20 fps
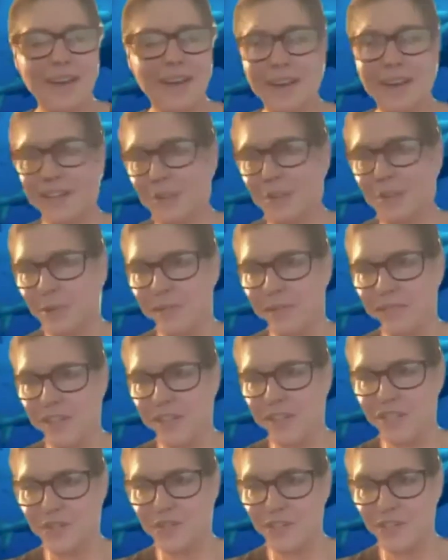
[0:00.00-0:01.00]
had the
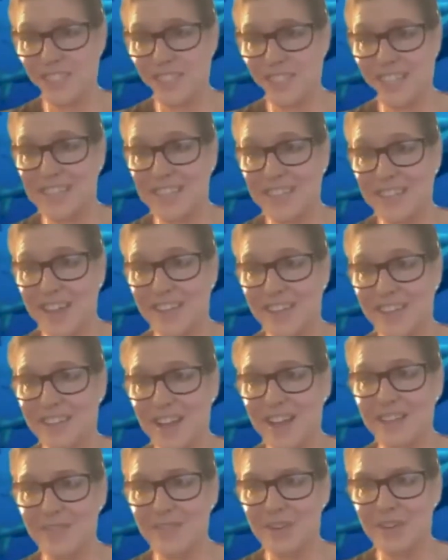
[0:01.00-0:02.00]
privilege of seeing that
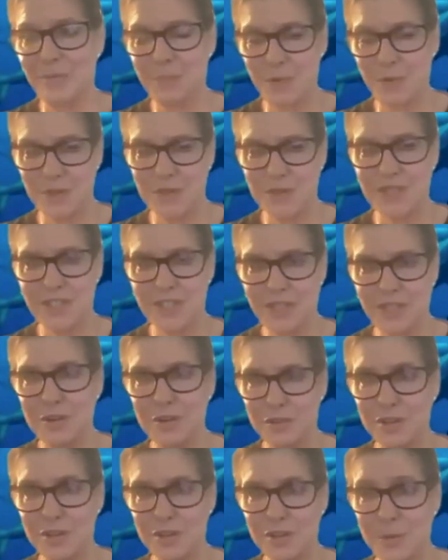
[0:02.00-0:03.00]
live and in person,
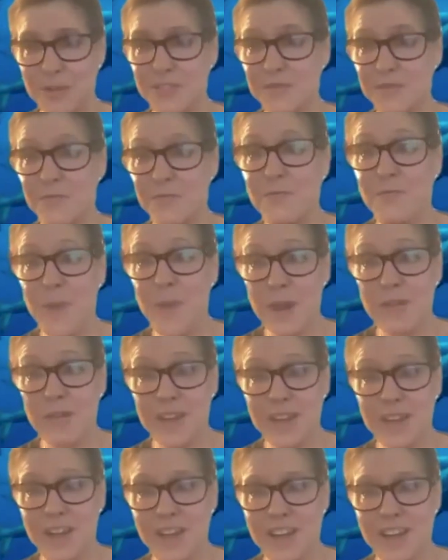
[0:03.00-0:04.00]
although it's
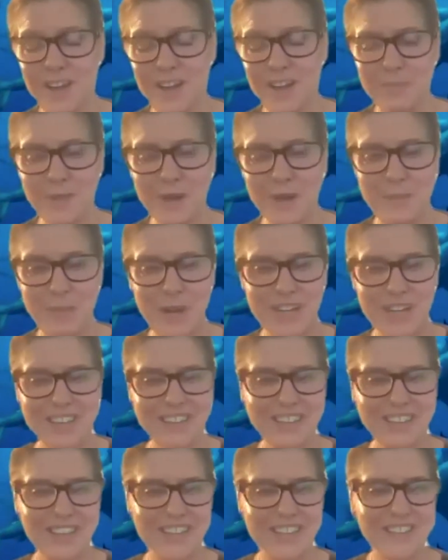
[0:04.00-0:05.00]
very high on my
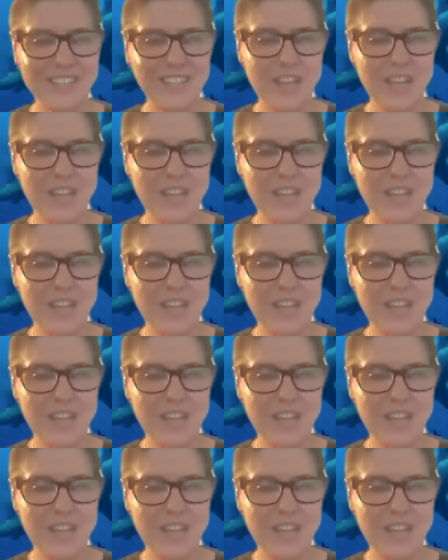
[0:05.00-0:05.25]
bucket list.